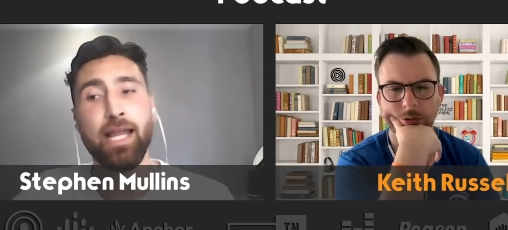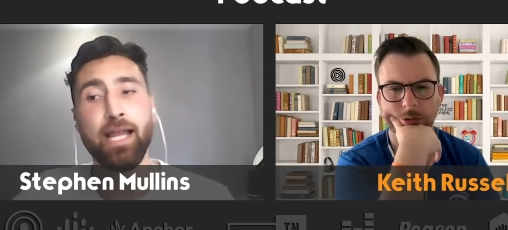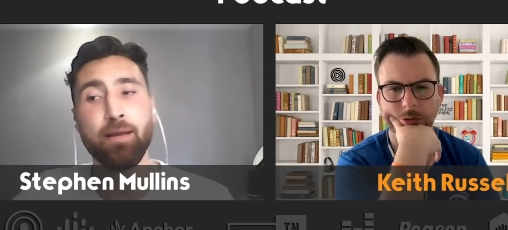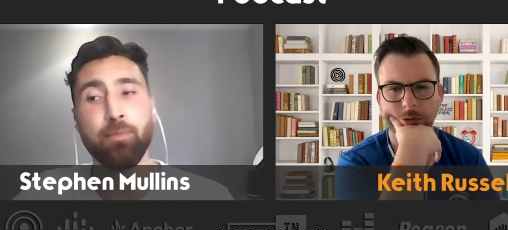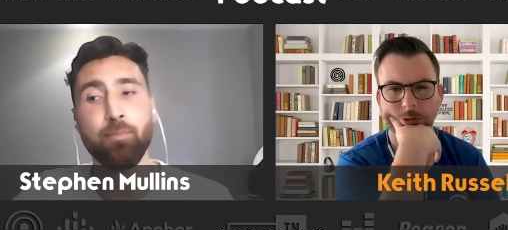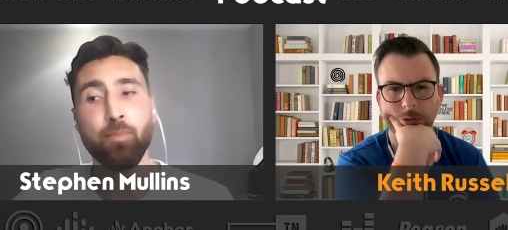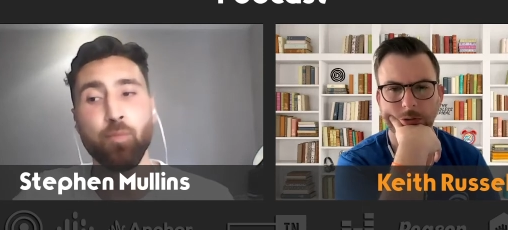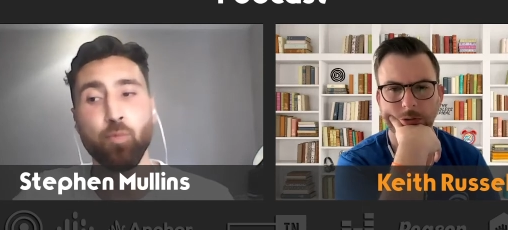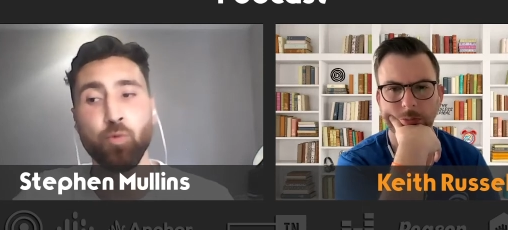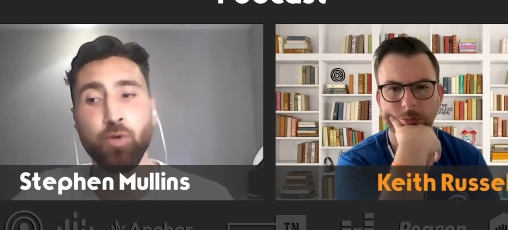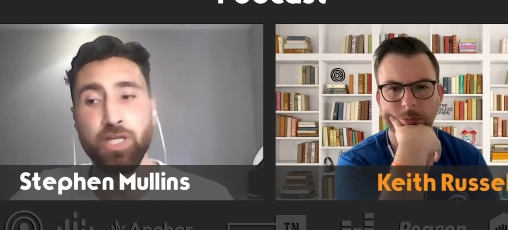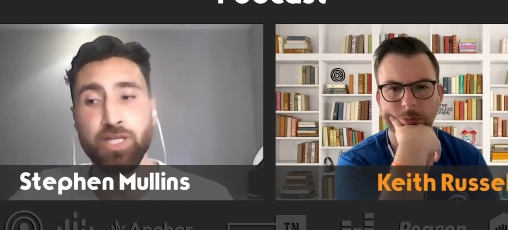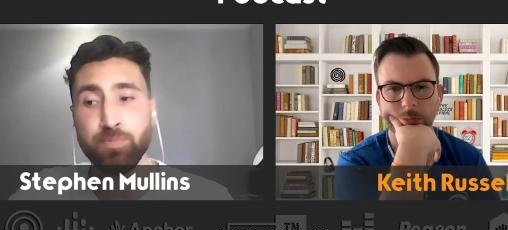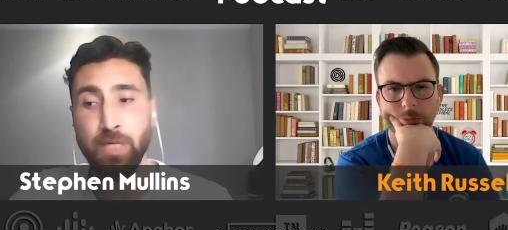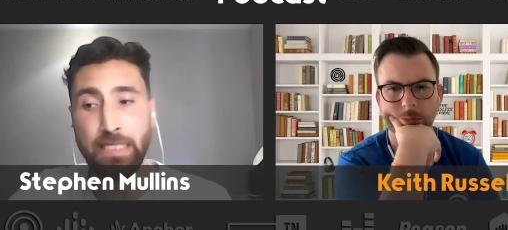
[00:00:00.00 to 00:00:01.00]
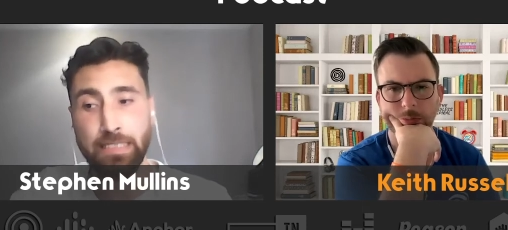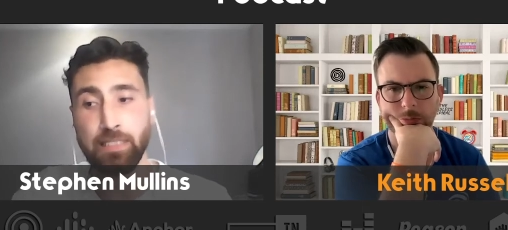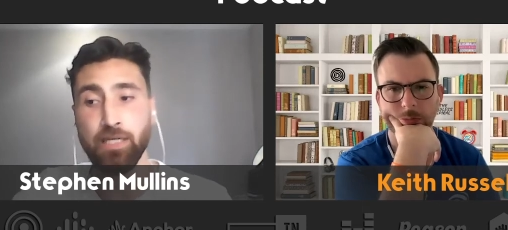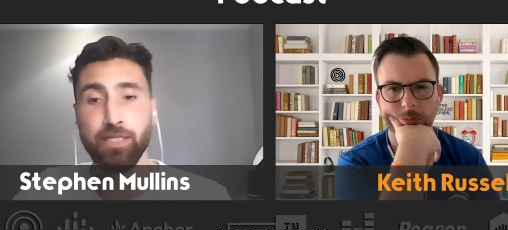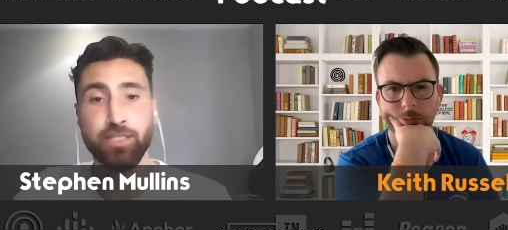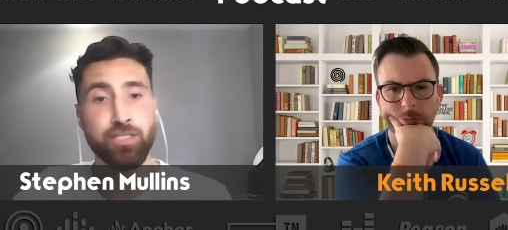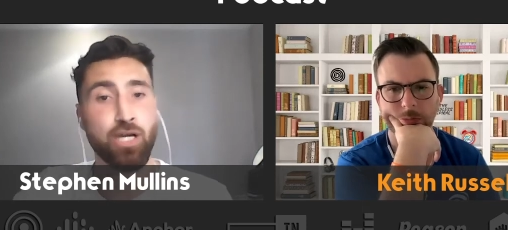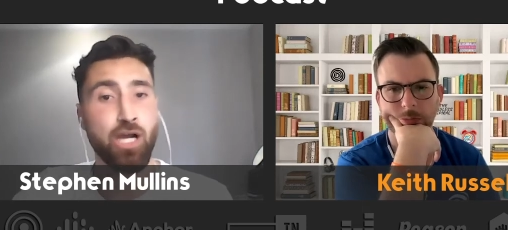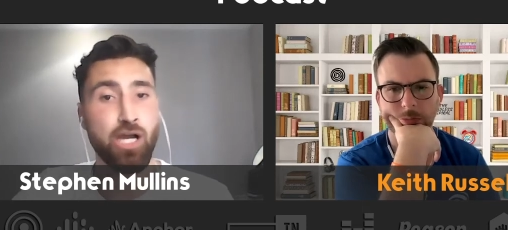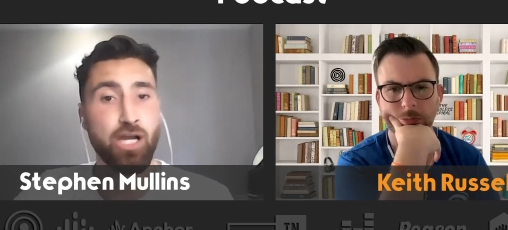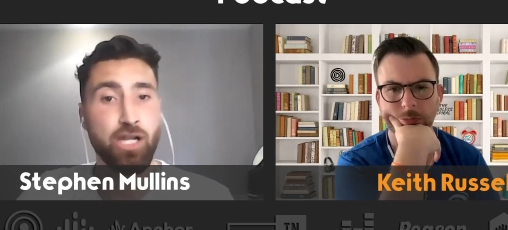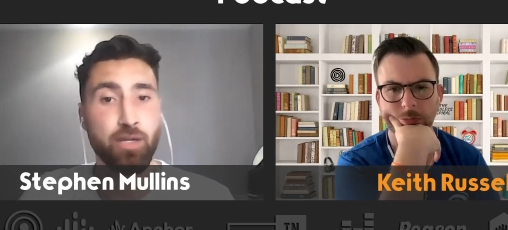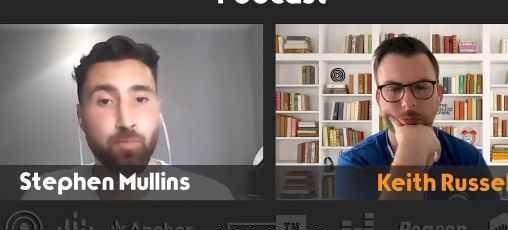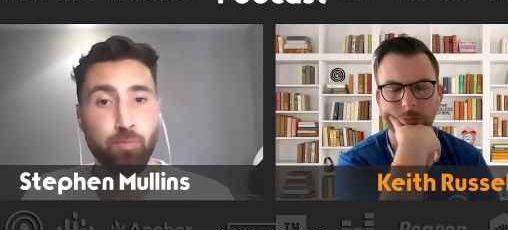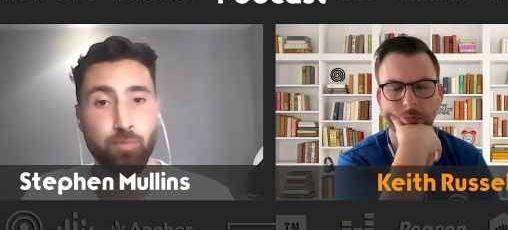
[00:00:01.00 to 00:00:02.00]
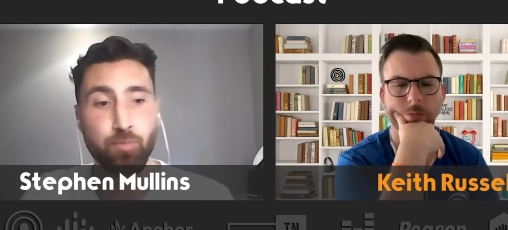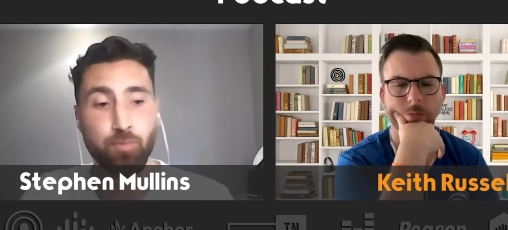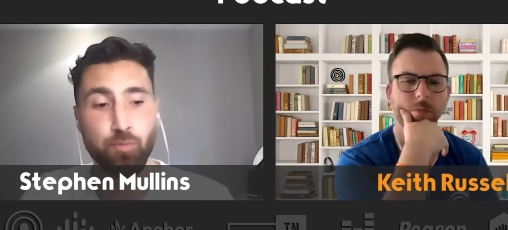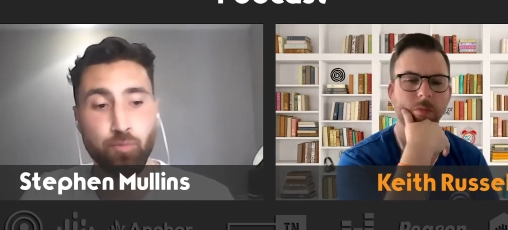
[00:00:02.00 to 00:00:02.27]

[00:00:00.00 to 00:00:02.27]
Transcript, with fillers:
Speaker 1: Um, we spent a lot of time